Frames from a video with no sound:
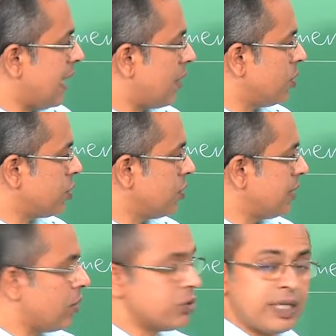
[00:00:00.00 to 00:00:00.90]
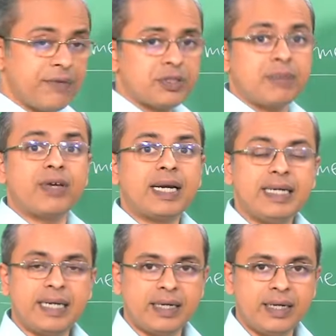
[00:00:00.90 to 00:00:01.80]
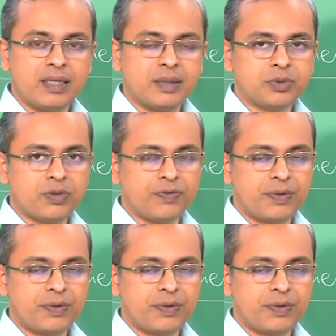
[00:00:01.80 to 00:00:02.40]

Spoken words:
and also they also give you some variety in terms of